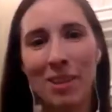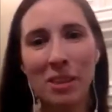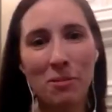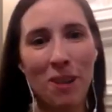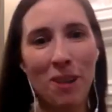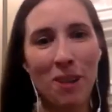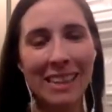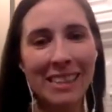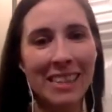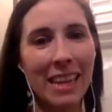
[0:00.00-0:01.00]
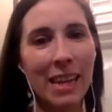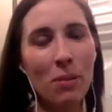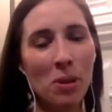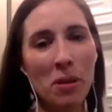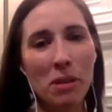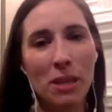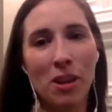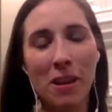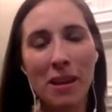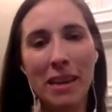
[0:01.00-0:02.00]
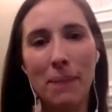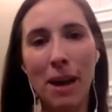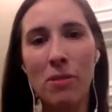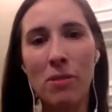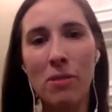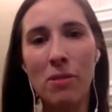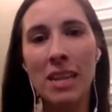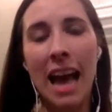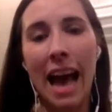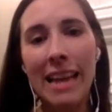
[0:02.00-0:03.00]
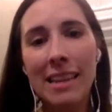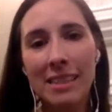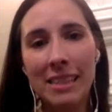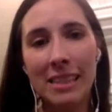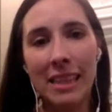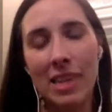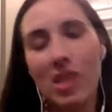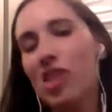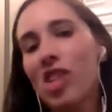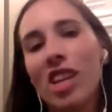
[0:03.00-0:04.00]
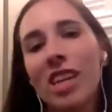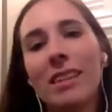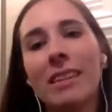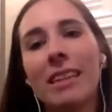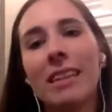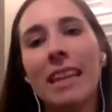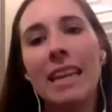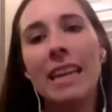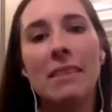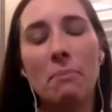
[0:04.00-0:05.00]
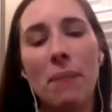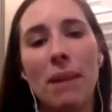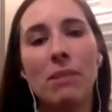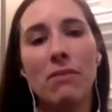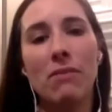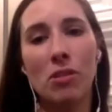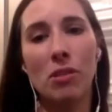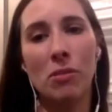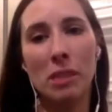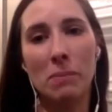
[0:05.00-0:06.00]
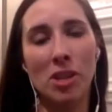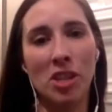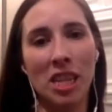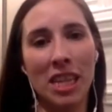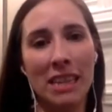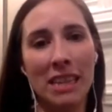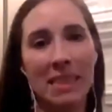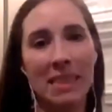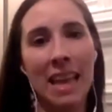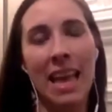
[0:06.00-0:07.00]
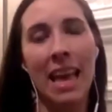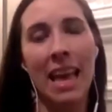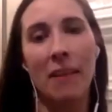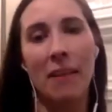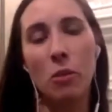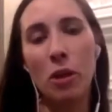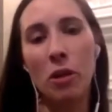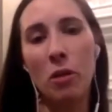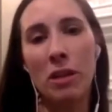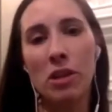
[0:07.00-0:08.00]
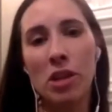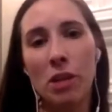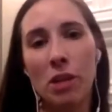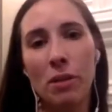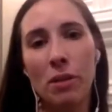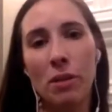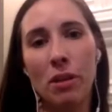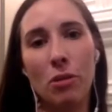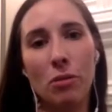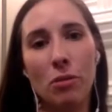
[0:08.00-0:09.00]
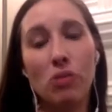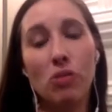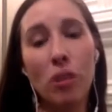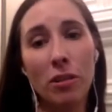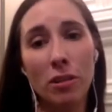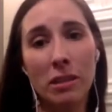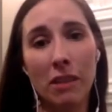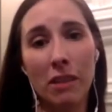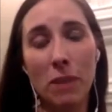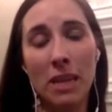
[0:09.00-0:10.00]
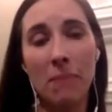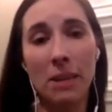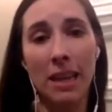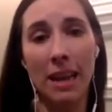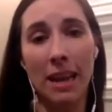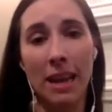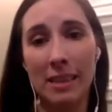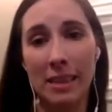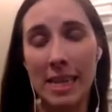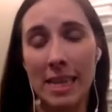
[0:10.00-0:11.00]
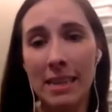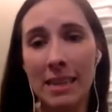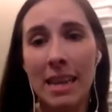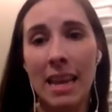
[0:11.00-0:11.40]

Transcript: Lorraine. Today we're going to be talking about isolation in moms of children with special needs. So we're going to share with you the struggles of becoming isolated